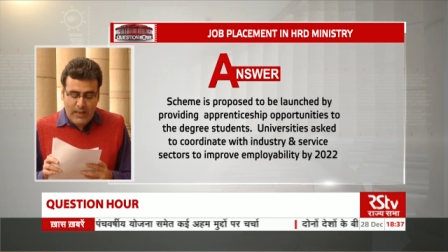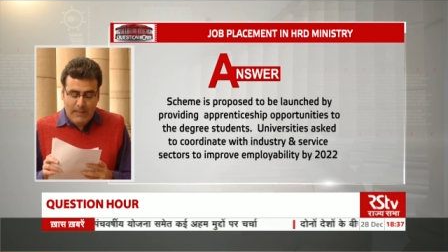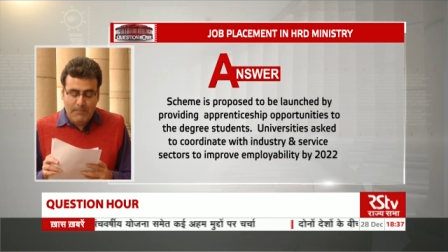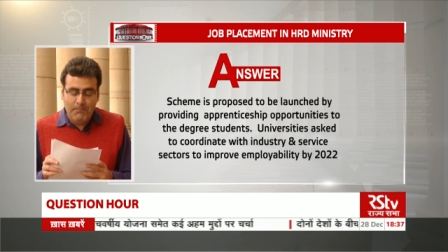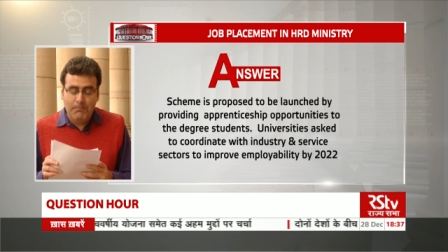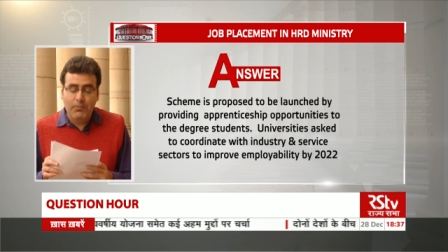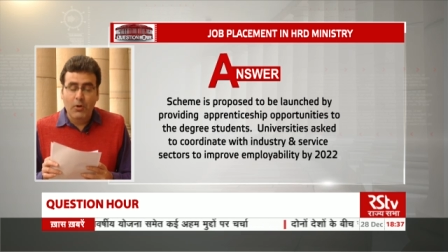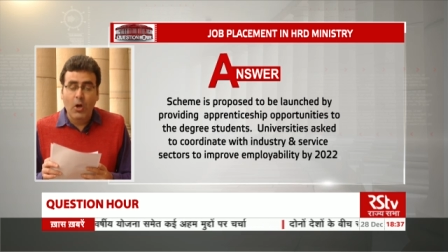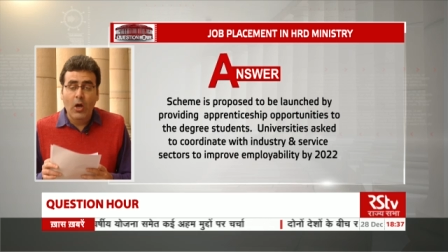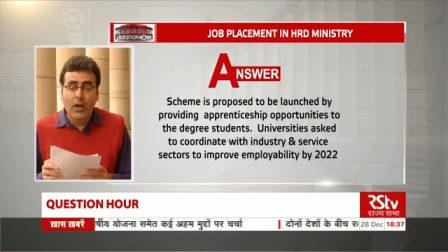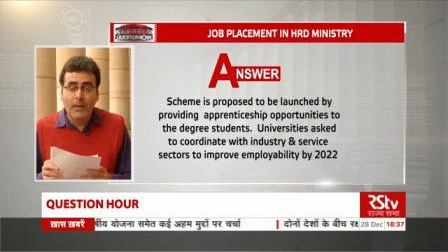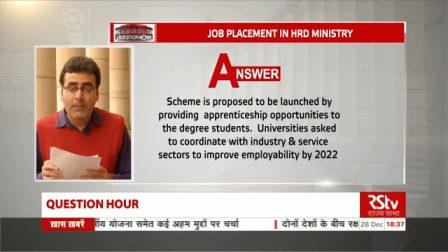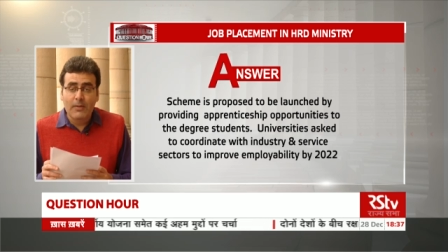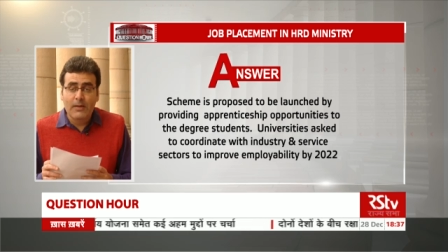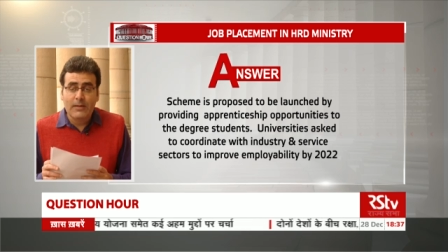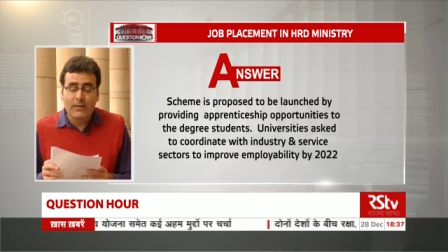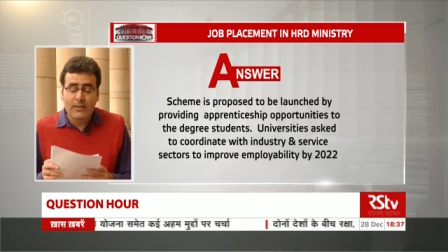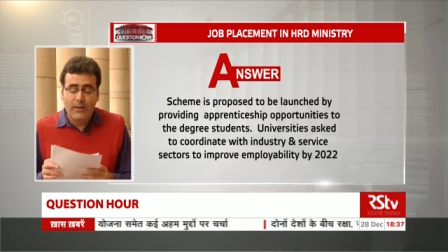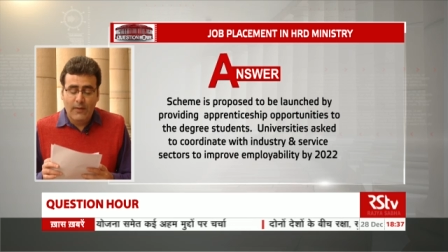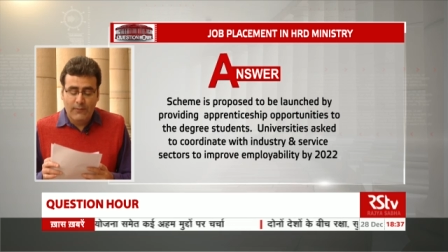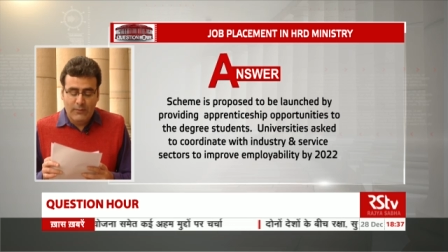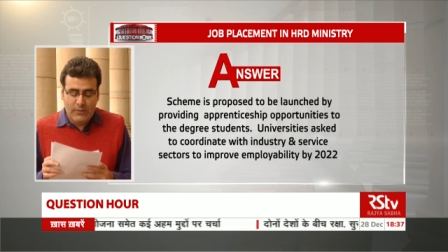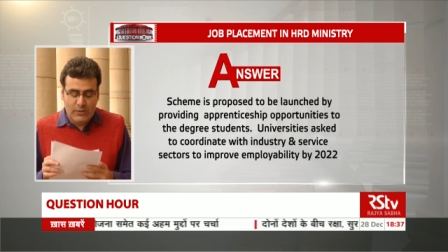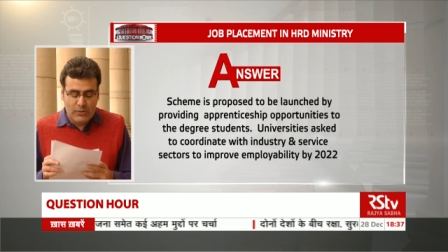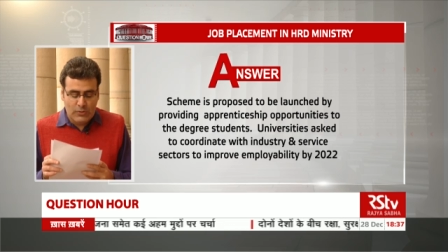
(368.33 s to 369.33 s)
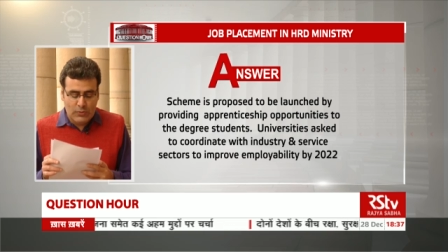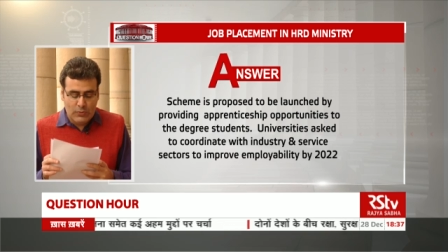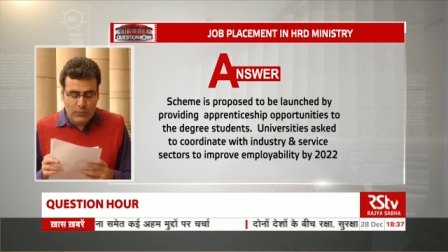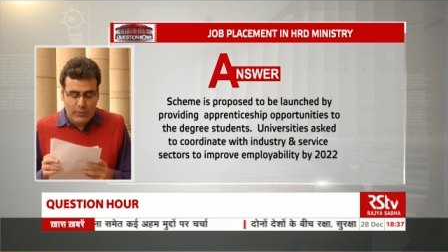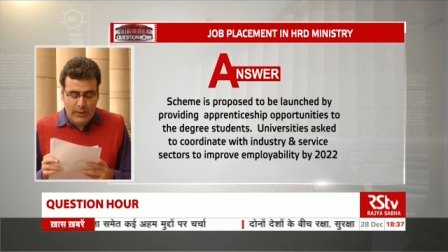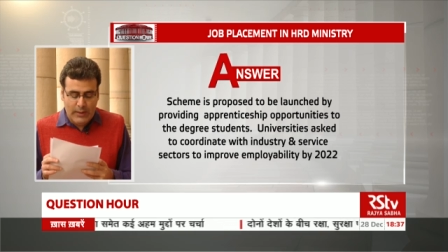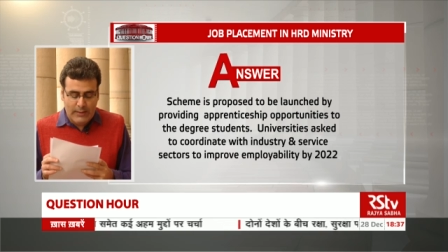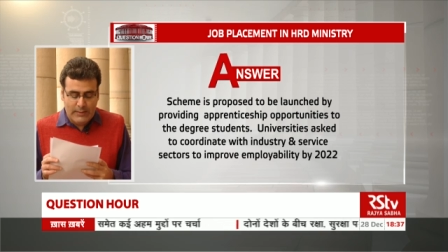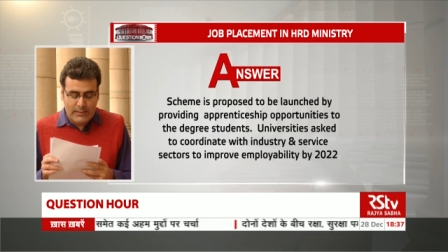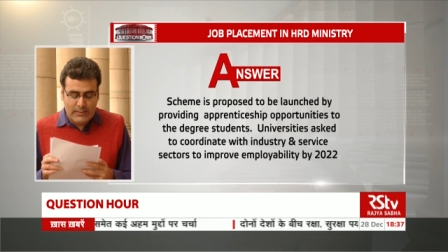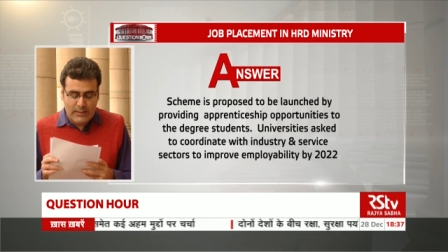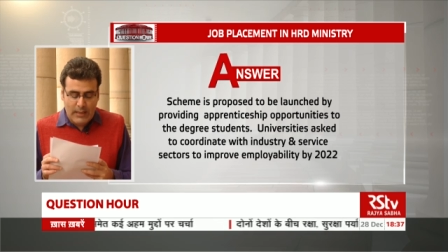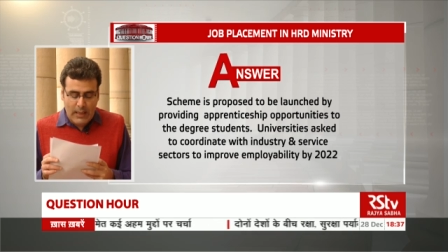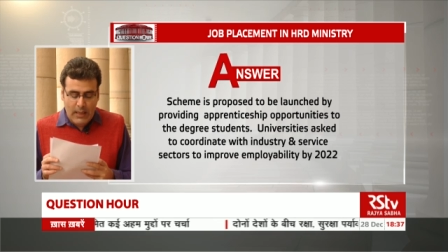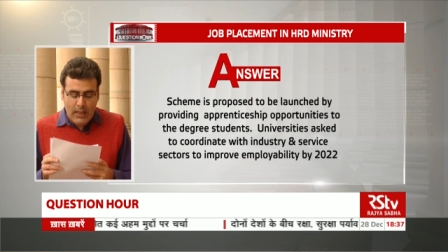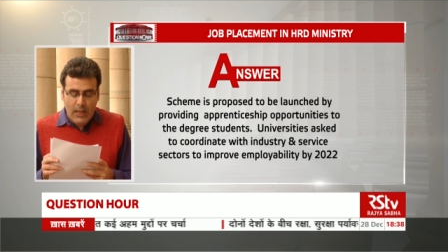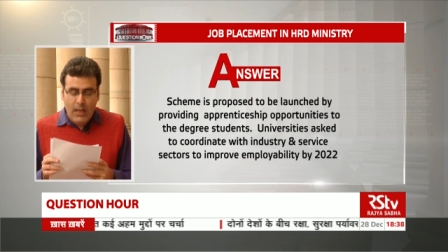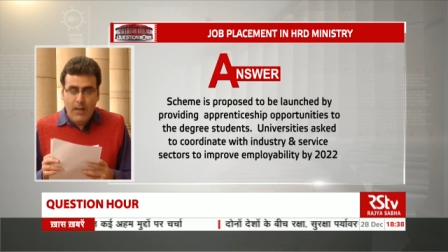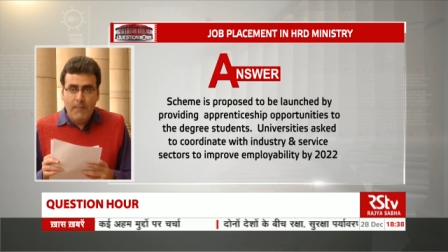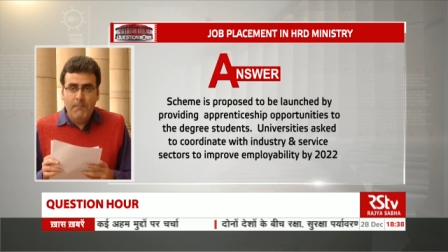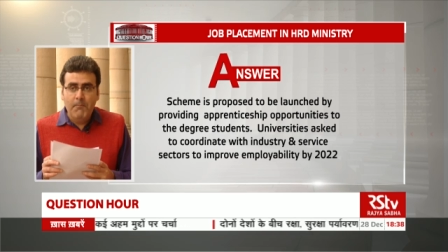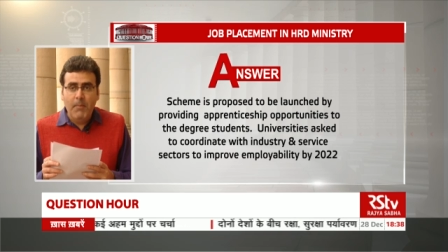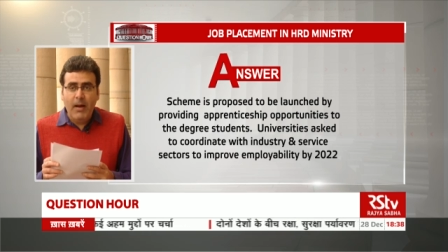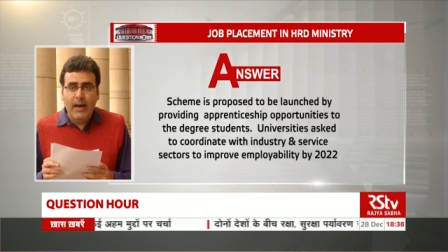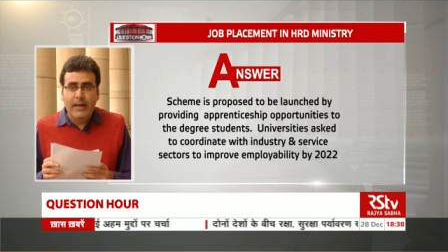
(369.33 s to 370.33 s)
employability of the students uh,
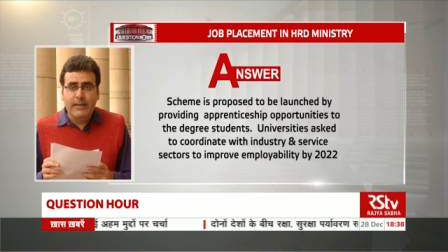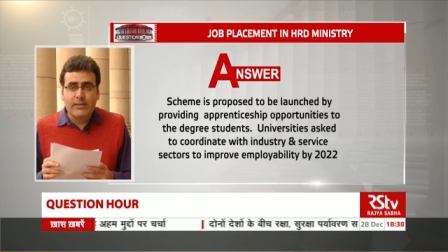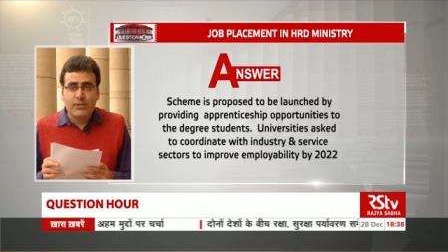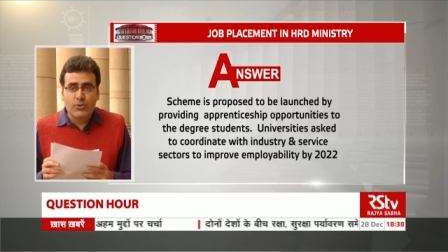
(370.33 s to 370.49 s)
by